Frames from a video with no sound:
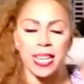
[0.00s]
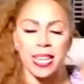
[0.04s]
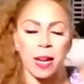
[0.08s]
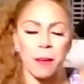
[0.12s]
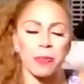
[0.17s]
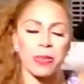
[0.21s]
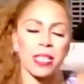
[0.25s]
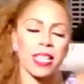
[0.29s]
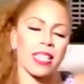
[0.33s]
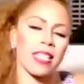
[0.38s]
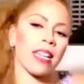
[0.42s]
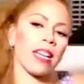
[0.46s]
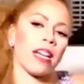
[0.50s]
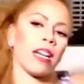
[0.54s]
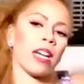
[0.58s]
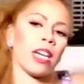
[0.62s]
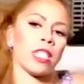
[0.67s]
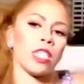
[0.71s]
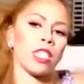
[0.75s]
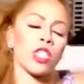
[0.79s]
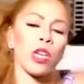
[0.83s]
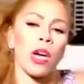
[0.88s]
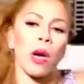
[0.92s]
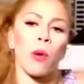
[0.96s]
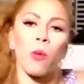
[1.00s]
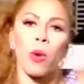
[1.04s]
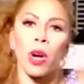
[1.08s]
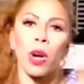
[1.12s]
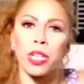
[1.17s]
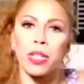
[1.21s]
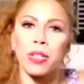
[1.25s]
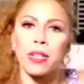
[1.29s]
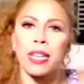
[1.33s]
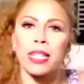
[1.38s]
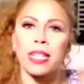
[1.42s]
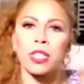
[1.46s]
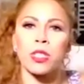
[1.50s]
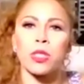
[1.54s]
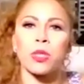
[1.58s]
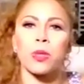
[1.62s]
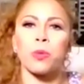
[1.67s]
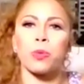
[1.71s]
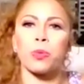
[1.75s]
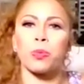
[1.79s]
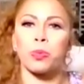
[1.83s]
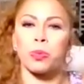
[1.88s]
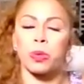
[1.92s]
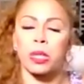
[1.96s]
the year. So I want you guys
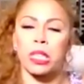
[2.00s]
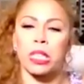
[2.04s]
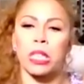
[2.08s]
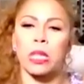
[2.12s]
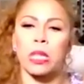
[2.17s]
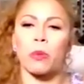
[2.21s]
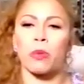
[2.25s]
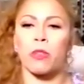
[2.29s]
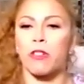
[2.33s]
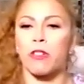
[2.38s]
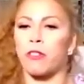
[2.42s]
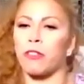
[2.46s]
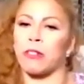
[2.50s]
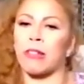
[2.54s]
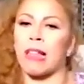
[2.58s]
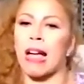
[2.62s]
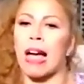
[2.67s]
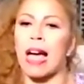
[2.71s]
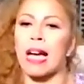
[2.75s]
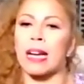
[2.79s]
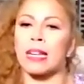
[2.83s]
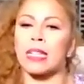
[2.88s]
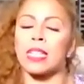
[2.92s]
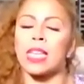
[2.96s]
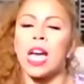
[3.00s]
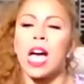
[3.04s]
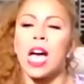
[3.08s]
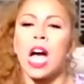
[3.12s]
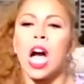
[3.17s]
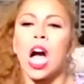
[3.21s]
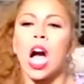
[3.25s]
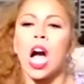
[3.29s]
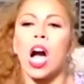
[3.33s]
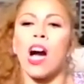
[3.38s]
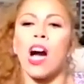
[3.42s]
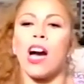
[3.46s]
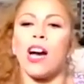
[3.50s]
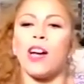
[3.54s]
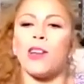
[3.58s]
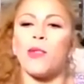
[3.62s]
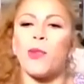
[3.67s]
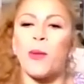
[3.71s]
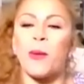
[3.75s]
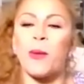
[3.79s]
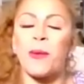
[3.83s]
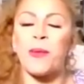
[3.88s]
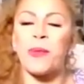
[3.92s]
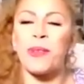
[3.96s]
to really reflect on
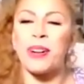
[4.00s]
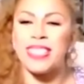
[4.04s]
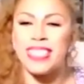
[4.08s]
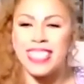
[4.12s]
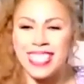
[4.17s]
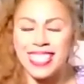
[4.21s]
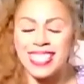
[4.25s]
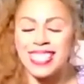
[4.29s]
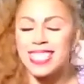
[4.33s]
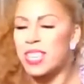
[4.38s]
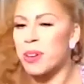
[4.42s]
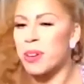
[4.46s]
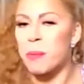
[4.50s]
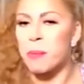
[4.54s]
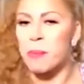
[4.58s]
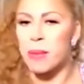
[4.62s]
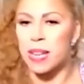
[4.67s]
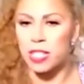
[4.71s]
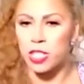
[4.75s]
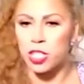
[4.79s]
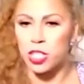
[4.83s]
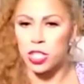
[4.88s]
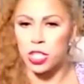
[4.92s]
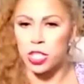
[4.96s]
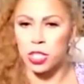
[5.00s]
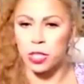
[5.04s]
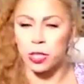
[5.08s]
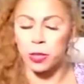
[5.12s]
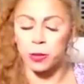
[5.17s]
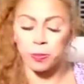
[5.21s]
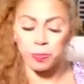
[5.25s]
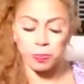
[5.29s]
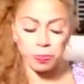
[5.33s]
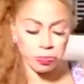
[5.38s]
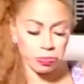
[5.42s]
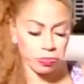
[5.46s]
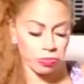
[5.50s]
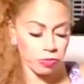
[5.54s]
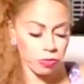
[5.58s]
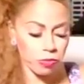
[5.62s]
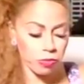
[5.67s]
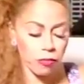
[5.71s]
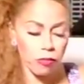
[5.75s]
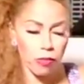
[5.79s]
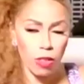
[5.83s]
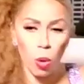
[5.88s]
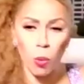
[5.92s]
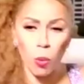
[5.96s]
what this year meant to you,
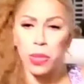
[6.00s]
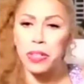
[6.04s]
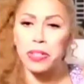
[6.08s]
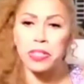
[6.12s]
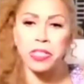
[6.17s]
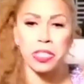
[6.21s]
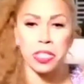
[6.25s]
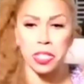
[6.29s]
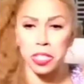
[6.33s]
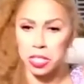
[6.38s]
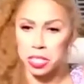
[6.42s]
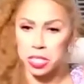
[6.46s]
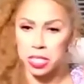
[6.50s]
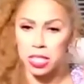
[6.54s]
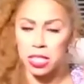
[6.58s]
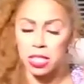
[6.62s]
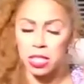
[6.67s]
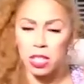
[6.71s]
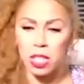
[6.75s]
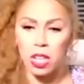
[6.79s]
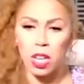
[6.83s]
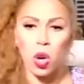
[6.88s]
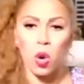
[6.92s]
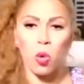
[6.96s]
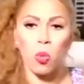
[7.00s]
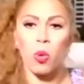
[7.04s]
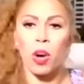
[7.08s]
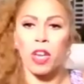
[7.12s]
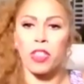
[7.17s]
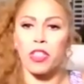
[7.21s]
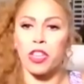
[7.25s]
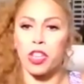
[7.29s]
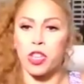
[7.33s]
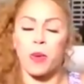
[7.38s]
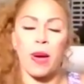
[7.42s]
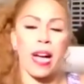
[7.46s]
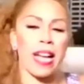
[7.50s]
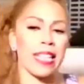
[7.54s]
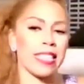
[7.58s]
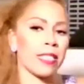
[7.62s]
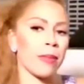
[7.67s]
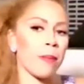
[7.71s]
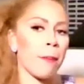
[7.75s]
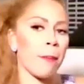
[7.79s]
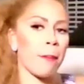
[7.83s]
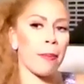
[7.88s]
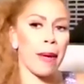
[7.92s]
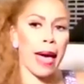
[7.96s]
whether it's good, whether you had
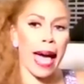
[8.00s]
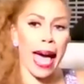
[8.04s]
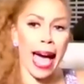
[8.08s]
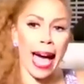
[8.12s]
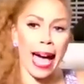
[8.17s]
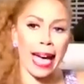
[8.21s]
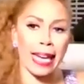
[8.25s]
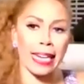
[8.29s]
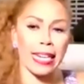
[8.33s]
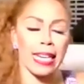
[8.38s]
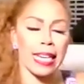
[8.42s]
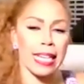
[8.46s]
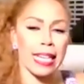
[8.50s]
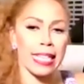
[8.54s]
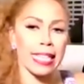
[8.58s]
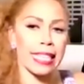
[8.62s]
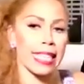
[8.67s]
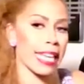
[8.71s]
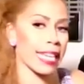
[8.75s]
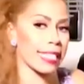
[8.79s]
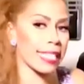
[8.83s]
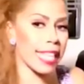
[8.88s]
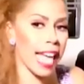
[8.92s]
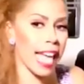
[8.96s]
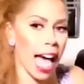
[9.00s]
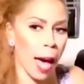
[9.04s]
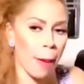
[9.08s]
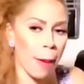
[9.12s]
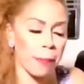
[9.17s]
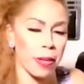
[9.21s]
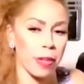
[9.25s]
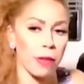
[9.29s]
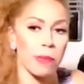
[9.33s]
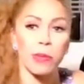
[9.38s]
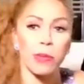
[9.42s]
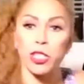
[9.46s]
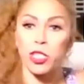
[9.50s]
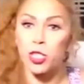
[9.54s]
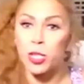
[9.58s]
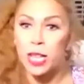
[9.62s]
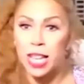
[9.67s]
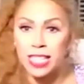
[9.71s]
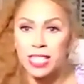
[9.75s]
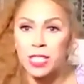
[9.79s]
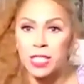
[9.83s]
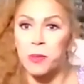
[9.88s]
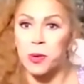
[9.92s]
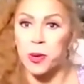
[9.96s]
some bad things happen, but you
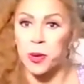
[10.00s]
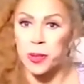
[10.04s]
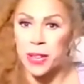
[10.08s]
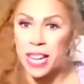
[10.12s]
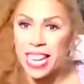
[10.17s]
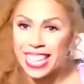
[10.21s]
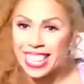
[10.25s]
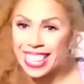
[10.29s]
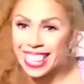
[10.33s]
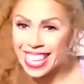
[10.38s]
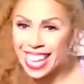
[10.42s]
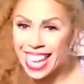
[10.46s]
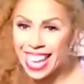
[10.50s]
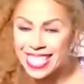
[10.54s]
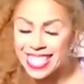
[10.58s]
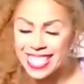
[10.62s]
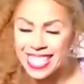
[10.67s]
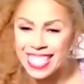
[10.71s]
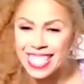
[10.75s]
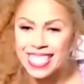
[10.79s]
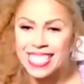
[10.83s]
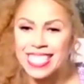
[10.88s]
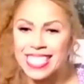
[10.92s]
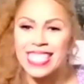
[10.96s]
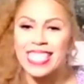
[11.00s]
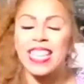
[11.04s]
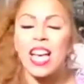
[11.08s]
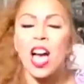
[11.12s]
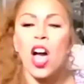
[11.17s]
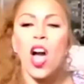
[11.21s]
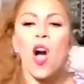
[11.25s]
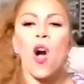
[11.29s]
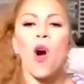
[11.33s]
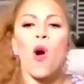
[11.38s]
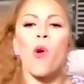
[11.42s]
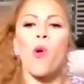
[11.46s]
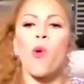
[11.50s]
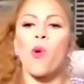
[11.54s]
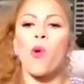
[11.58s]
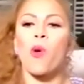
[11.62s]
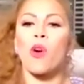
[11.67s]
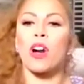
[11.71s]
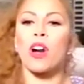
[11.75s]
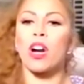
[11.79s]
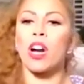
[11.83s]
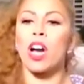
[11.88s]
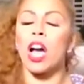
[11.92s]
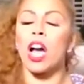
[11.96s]
had some great lessons,
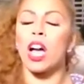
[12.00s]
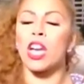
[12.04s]
or,